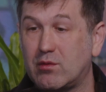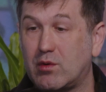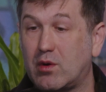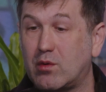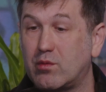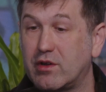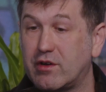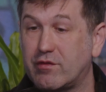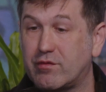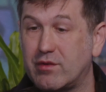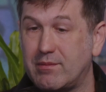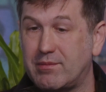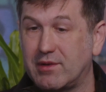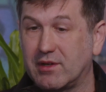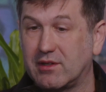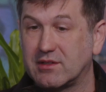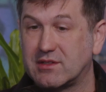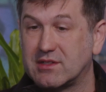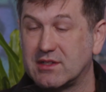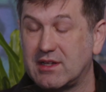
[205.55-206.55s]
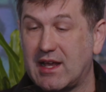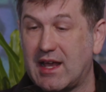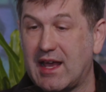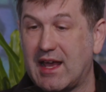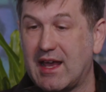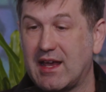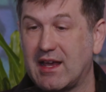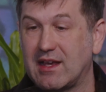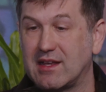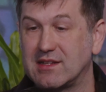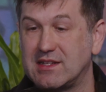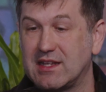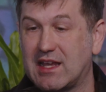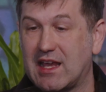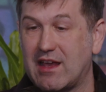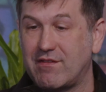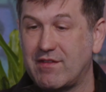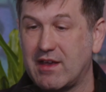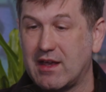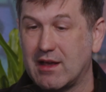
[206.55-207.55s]
Well, what if we built a
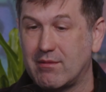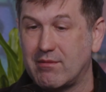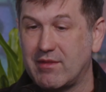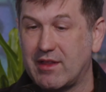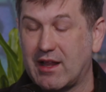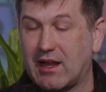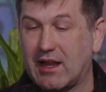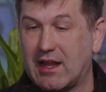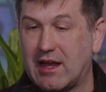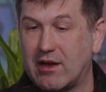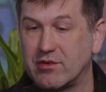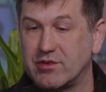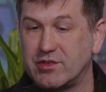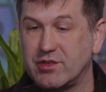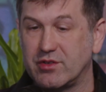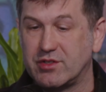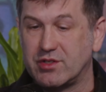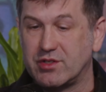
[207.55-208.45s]
ZKVM that allowed you